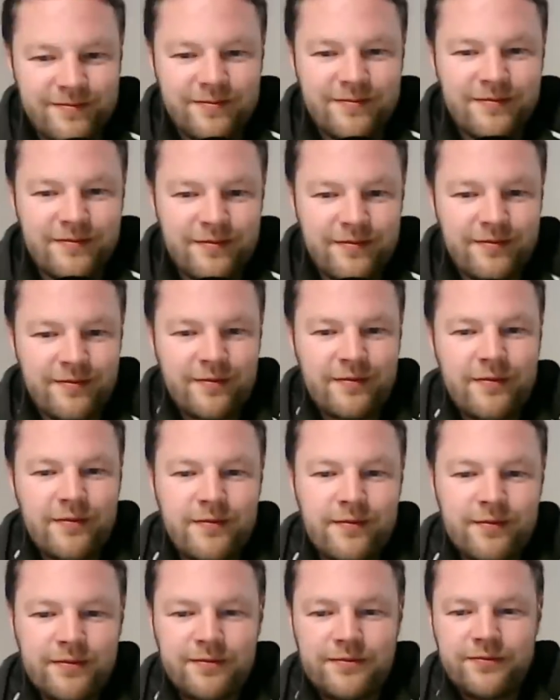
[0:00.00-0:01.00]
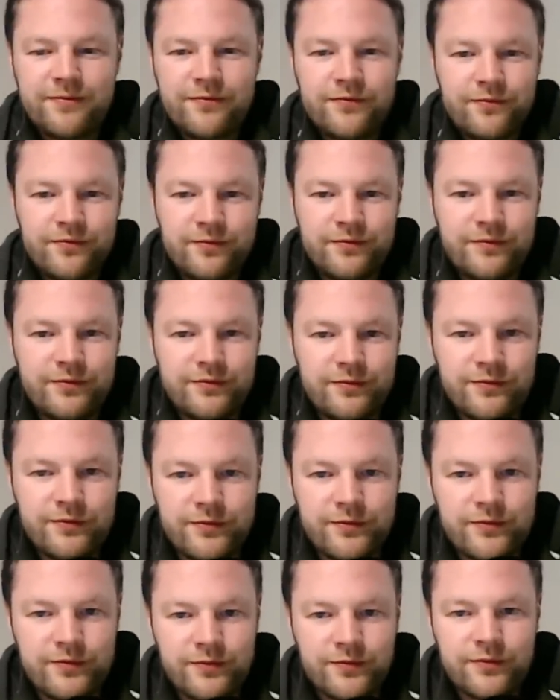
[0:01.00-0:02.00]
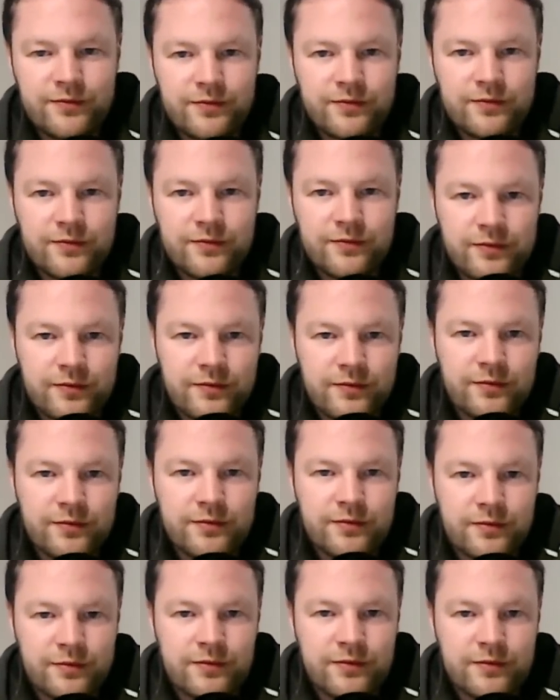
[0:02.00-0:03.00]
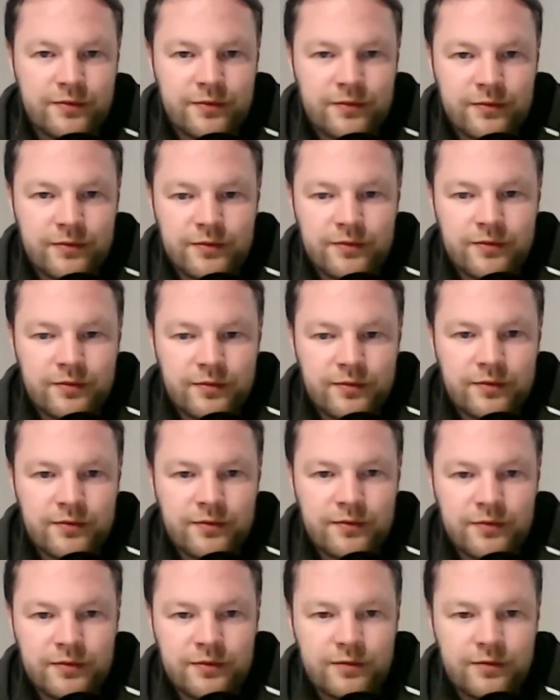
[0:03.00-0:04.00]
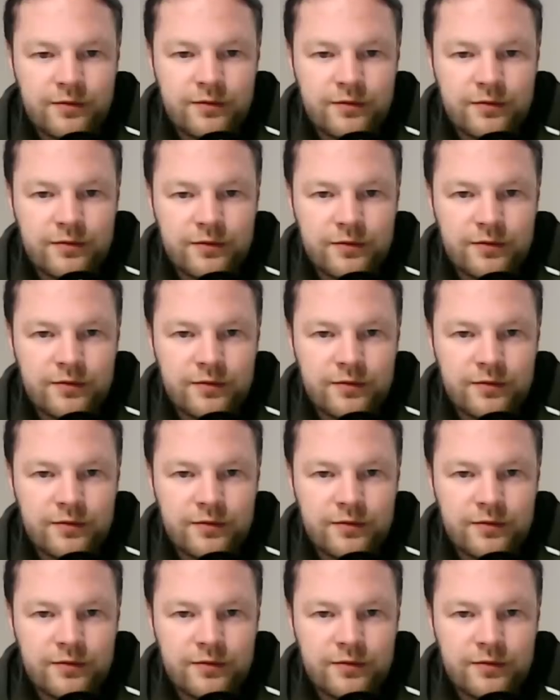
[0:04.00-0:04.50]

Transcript: The person shown says nothing.